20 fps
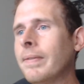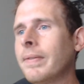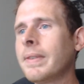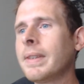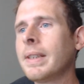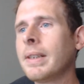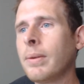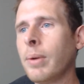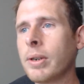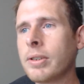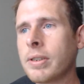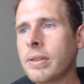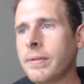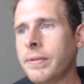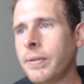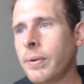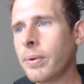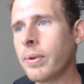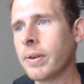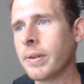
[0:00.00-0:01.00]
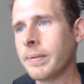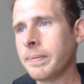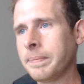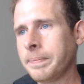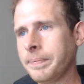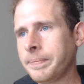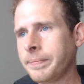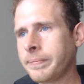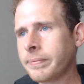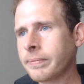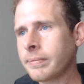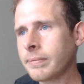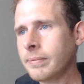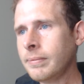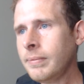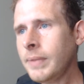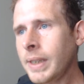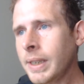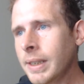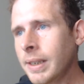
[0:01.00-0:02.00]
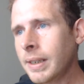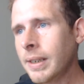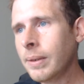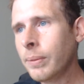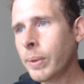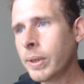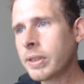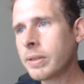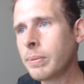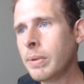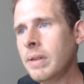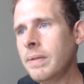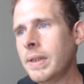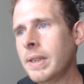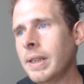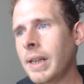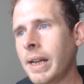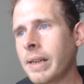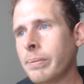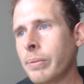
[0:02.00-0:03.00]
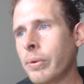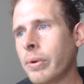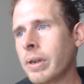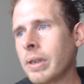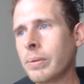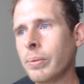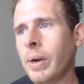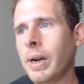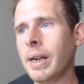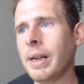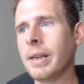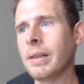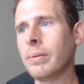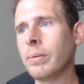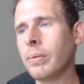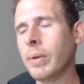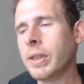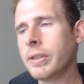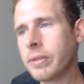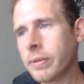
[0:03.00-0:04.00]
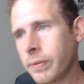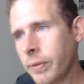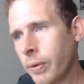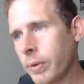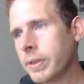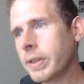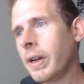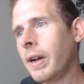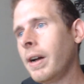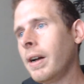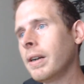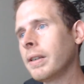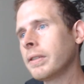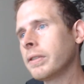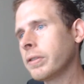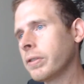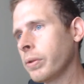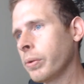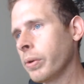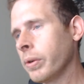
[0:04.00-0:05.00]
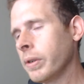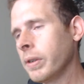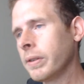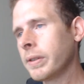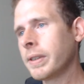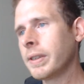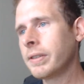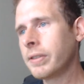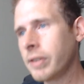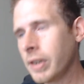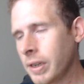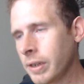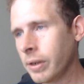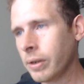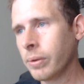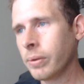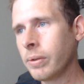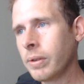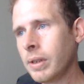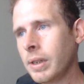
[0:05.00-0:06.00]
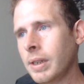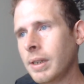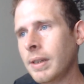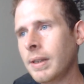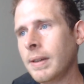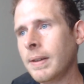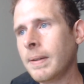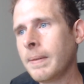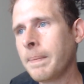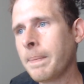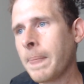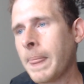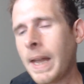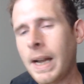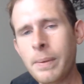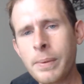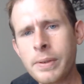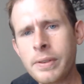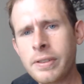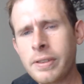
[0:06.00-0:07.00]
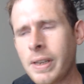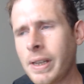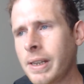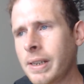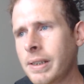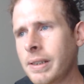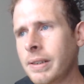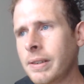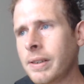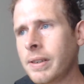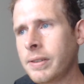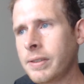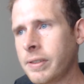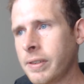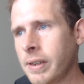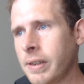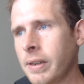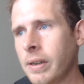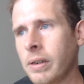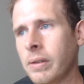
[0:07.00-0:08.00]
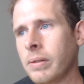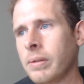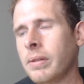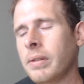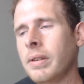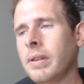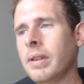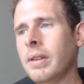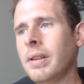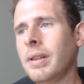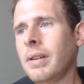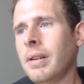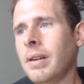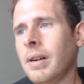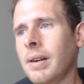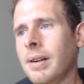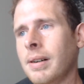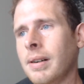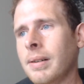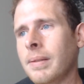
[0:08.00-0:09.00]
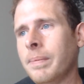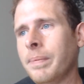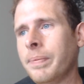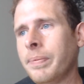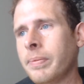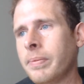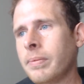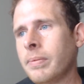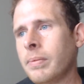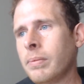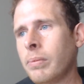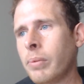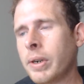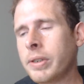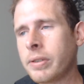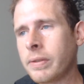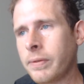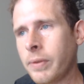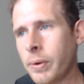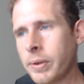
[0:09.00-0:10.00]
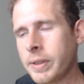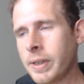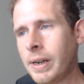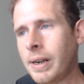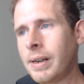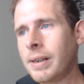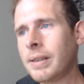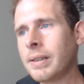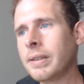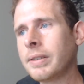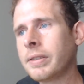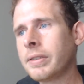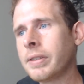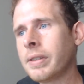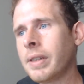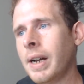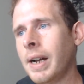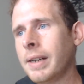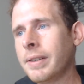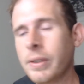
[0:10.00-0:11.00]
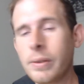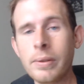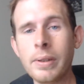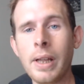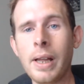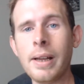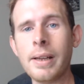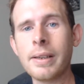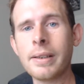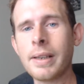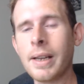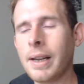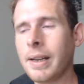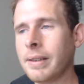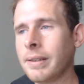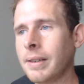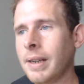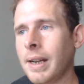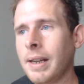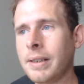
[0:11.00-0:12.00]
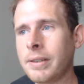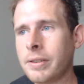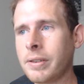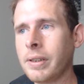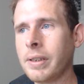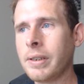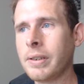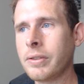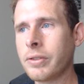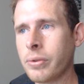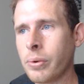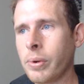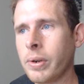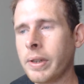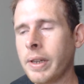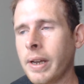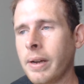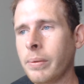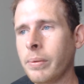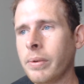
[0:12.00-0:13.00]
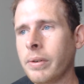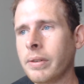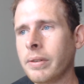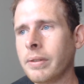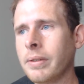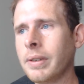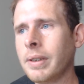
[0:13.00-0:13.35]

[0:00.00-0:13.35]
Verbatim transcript: Question four. Uh, which movie you like more and why? Reservoir Dogs or Casino? I would say Casino. Um, Reservoir Dogs, I do like. I, I actually enjoyed that one.